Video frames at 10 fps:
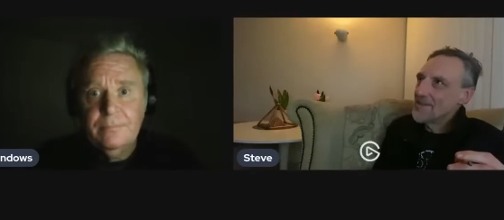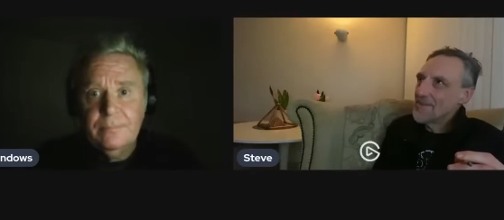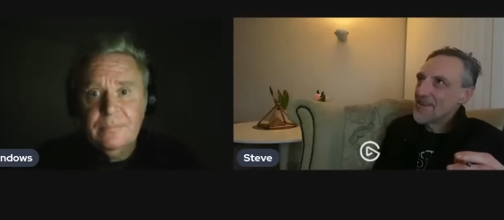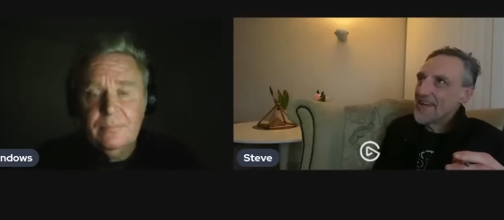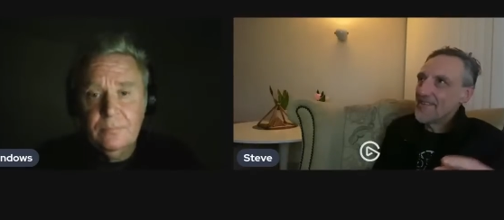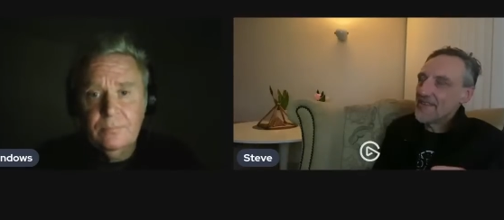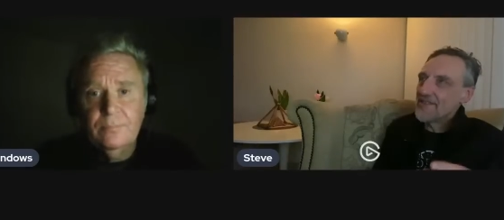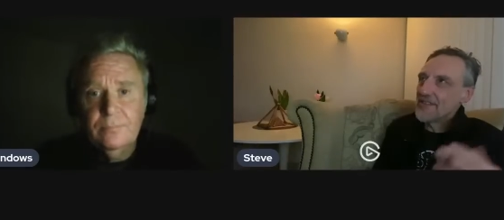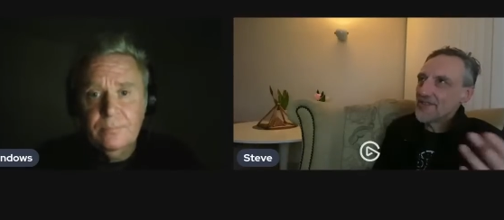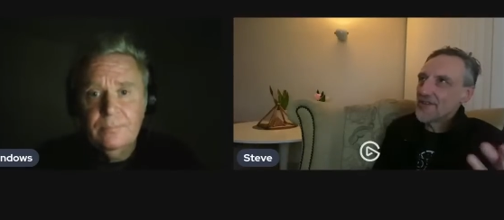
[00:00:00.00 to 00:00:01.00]
Speaker 1: But now they're,
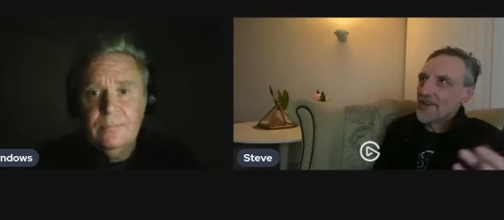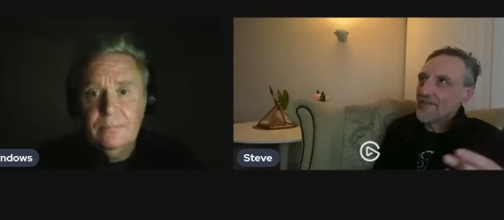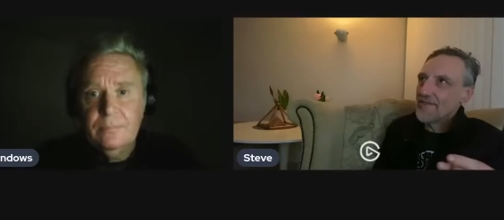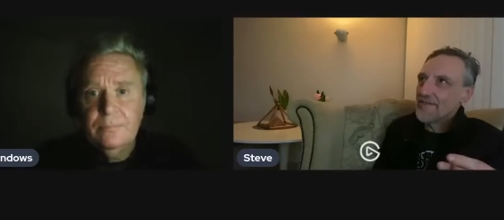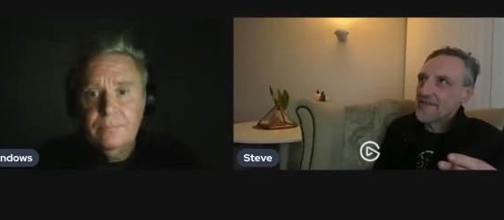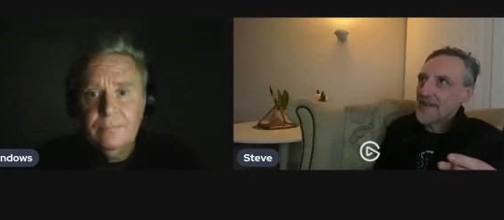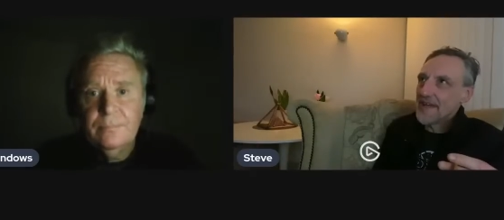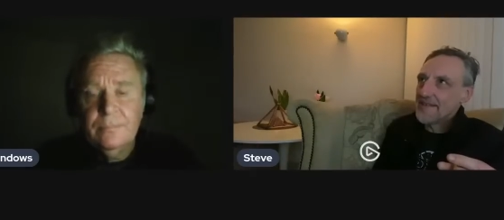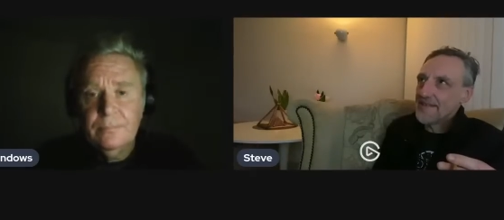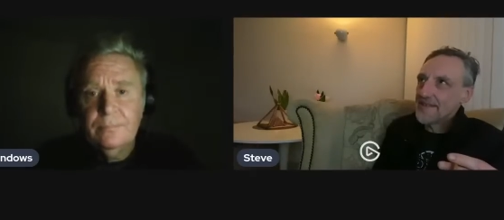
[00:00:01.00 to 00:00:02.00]
they're just kind of
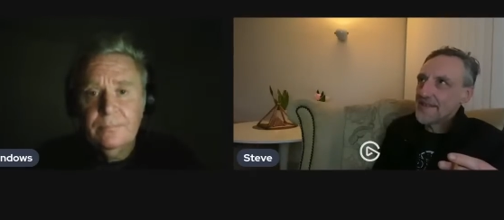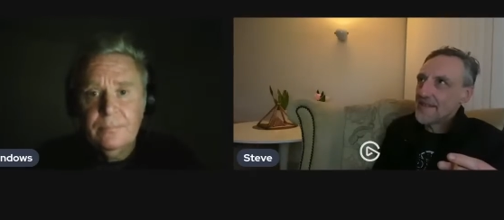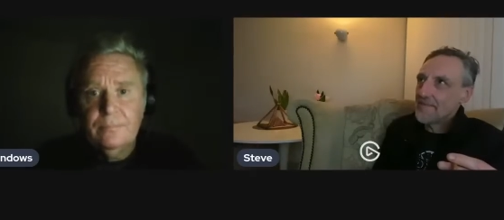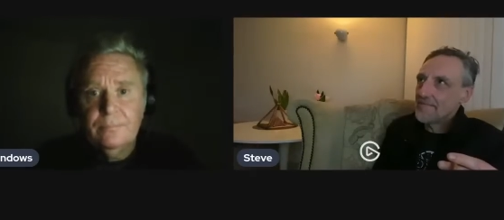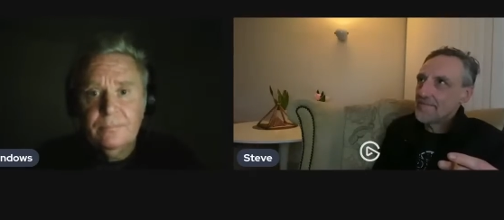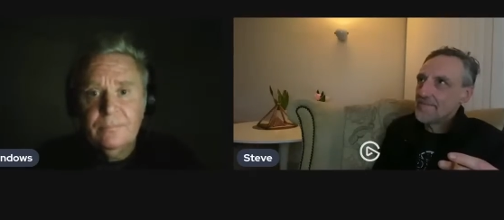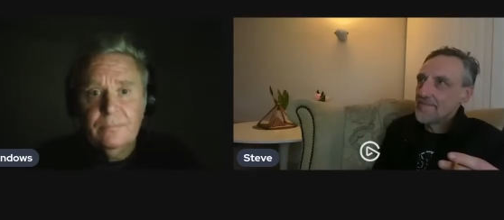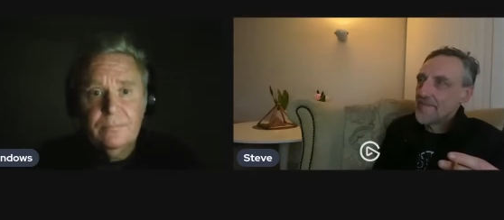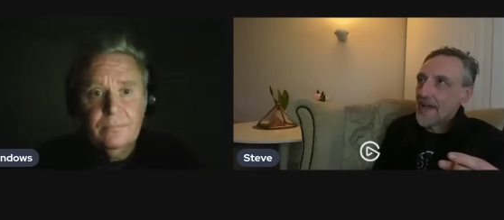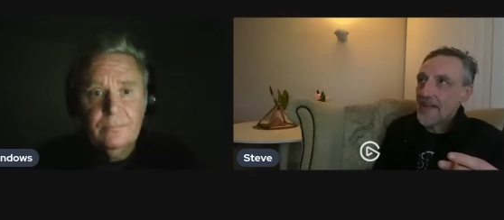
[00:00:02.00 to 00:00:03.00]
uh,
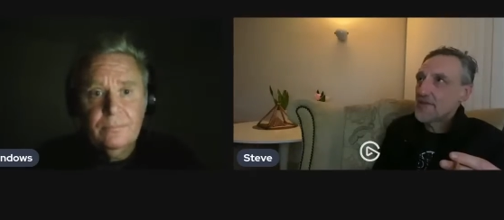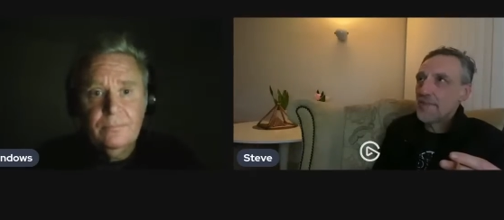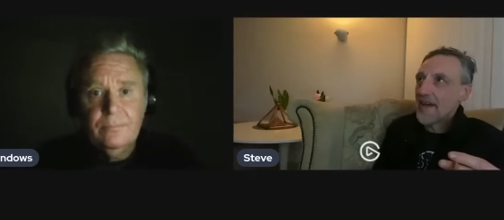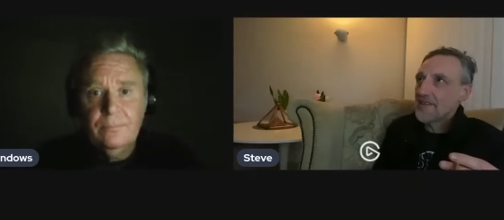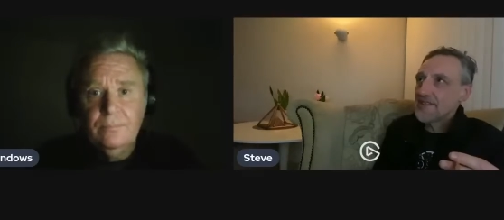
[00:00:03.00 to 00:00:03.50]
hatchbacks,